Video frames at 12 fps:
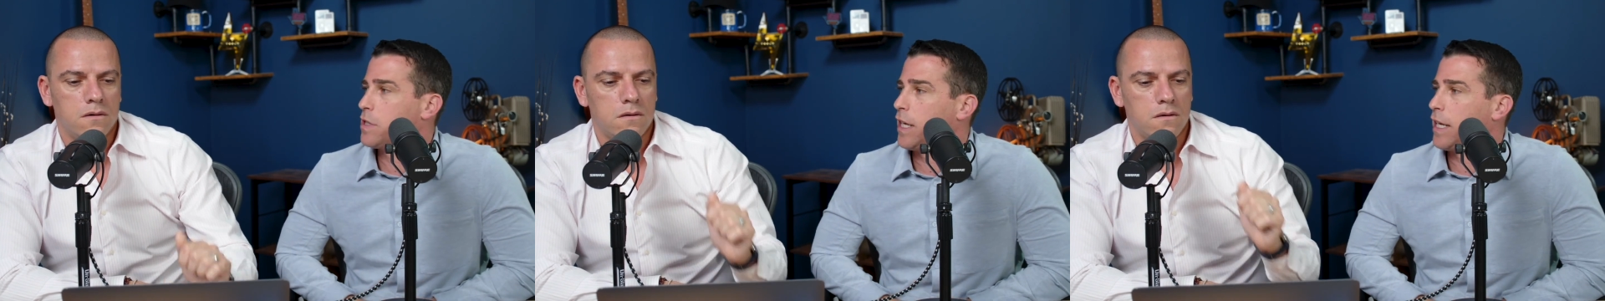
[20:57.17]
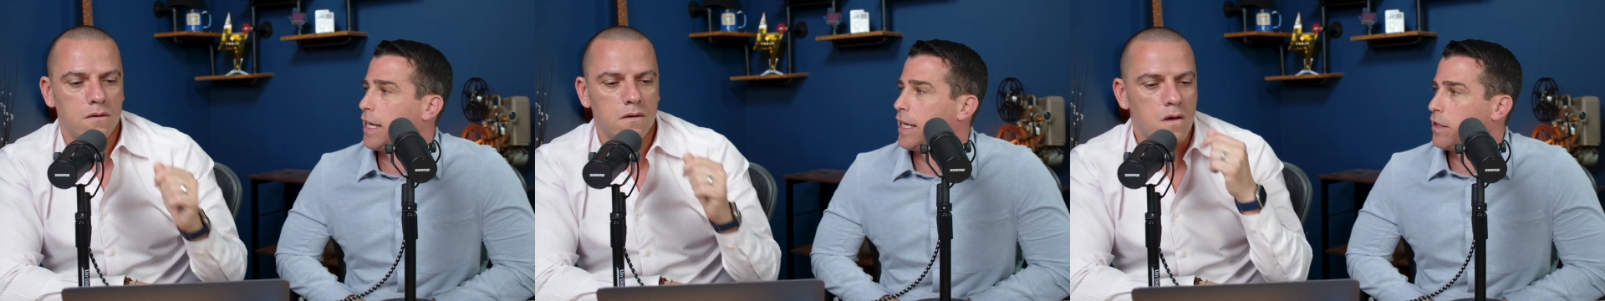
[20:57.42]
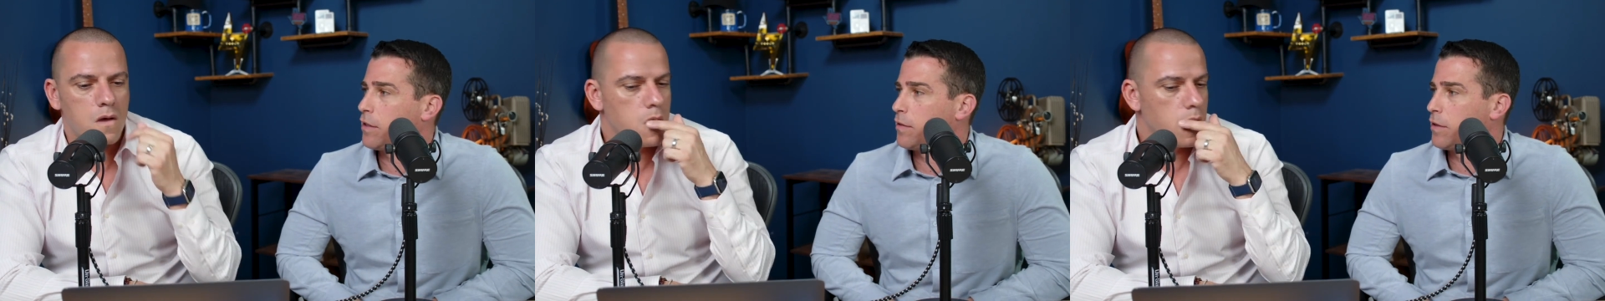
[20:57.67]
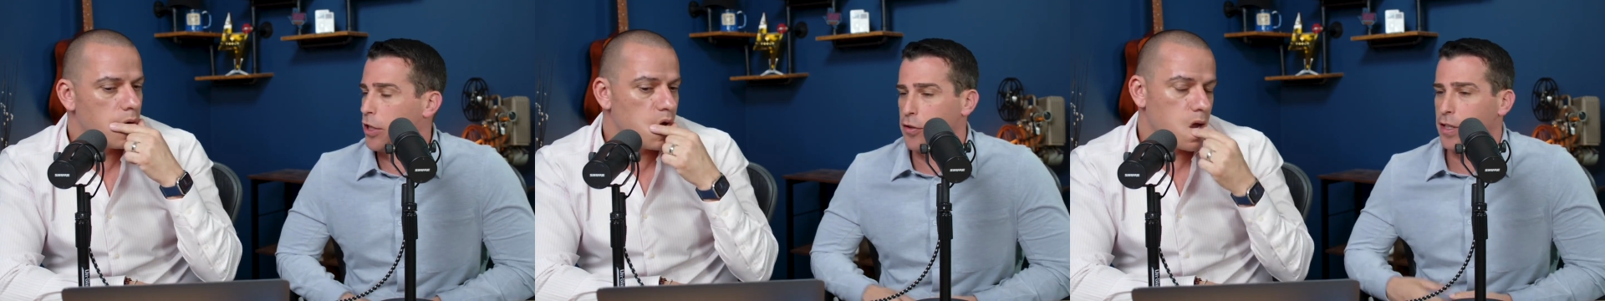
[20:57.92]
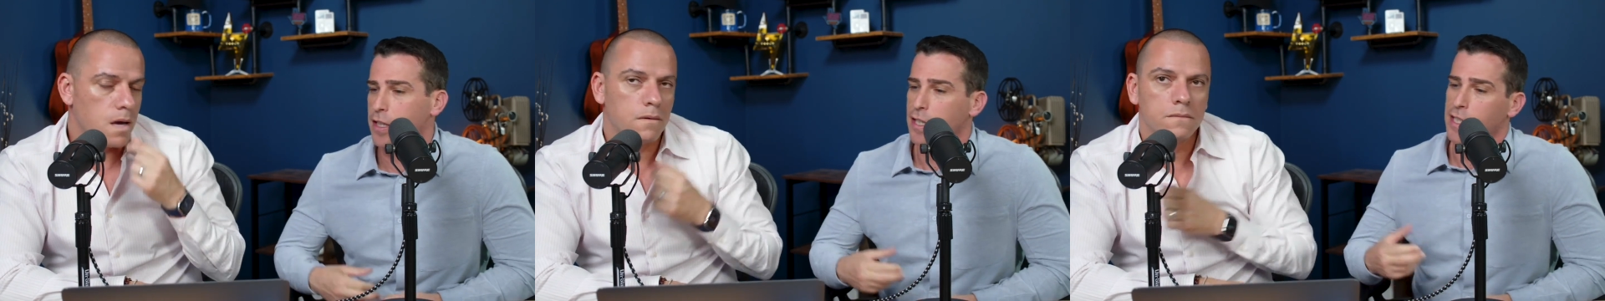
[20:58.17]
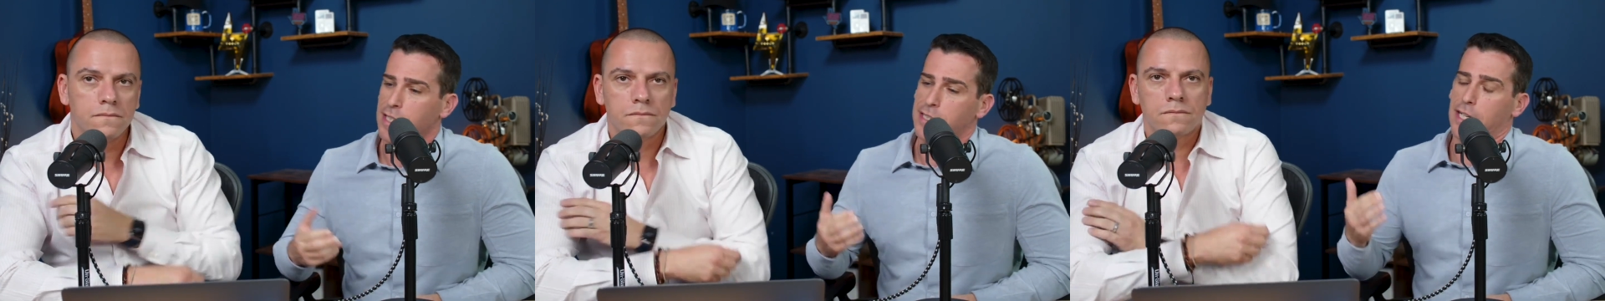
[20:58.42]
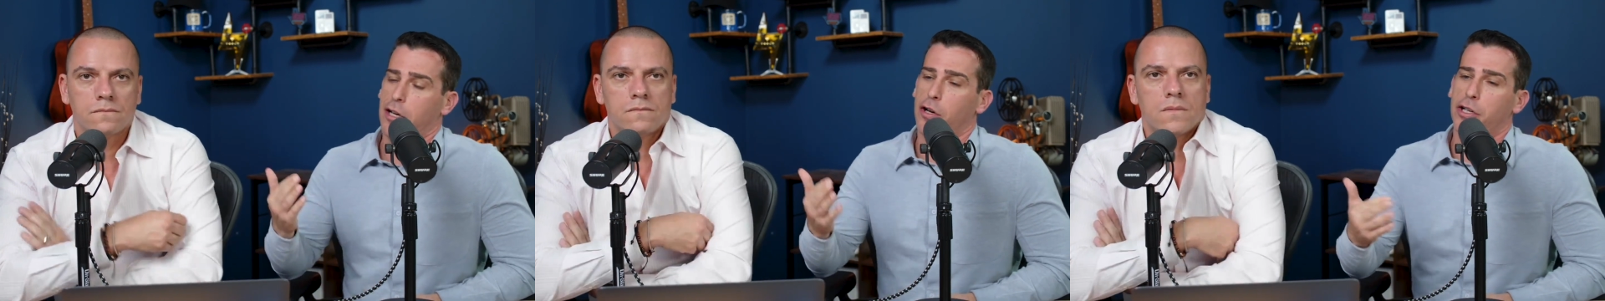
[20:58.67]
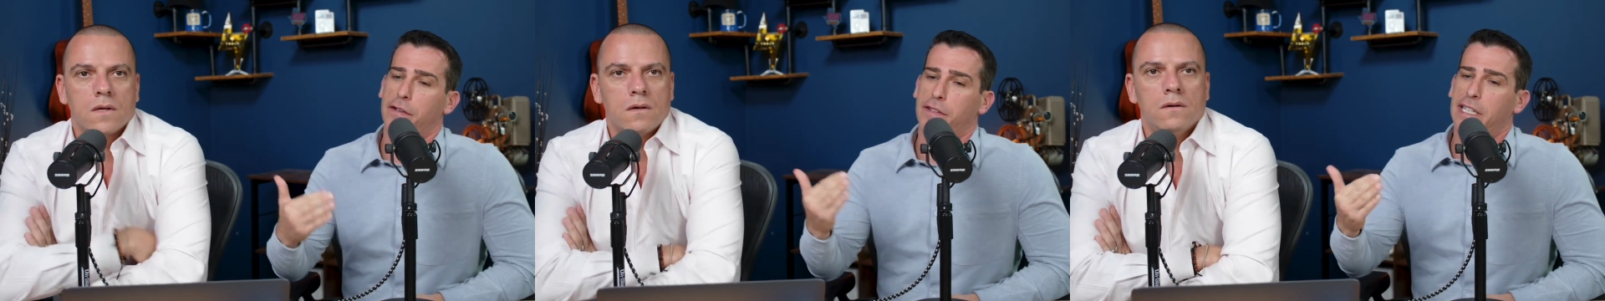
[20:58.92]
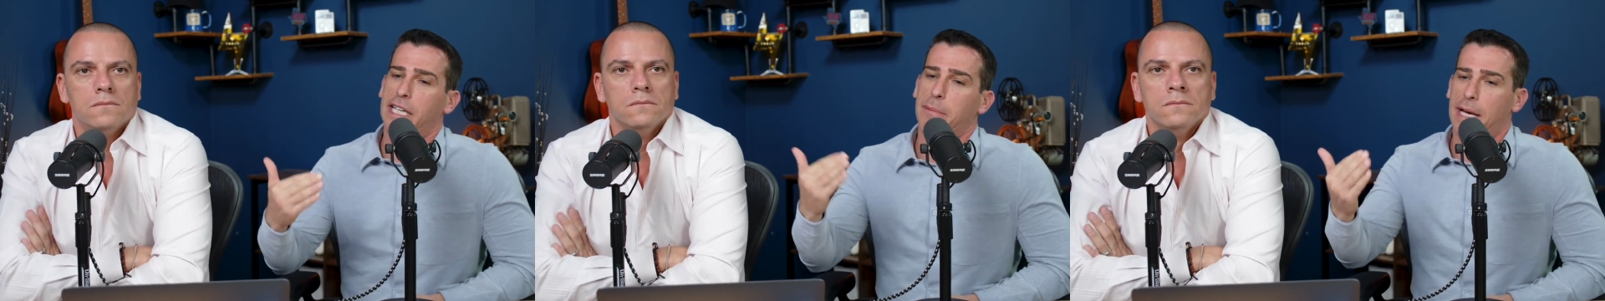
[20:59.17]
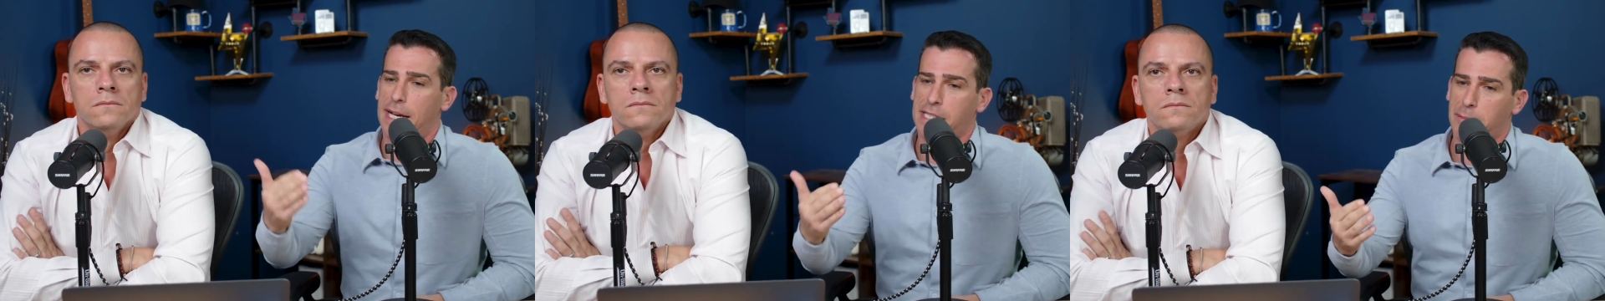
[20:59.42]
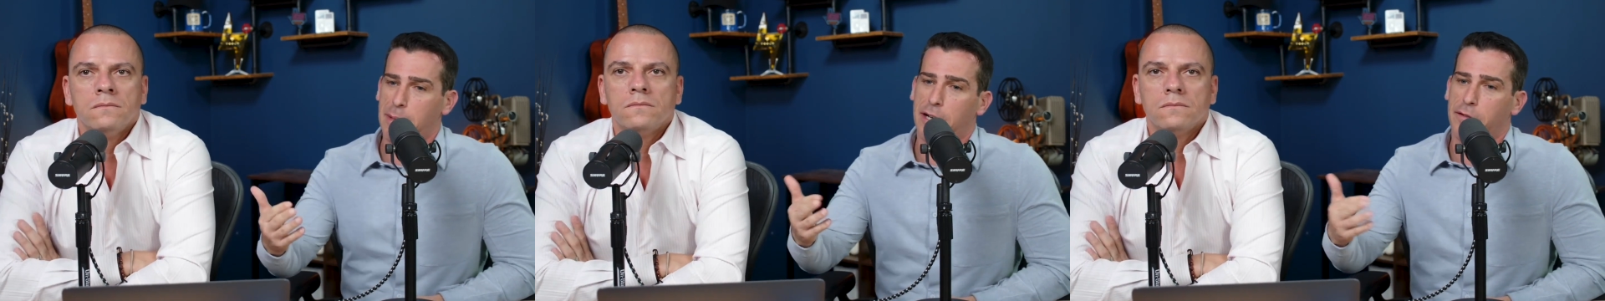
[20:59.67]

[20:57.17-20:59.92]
Speaker 1: Like you know, they, it's like, oh, you have to keep X amount of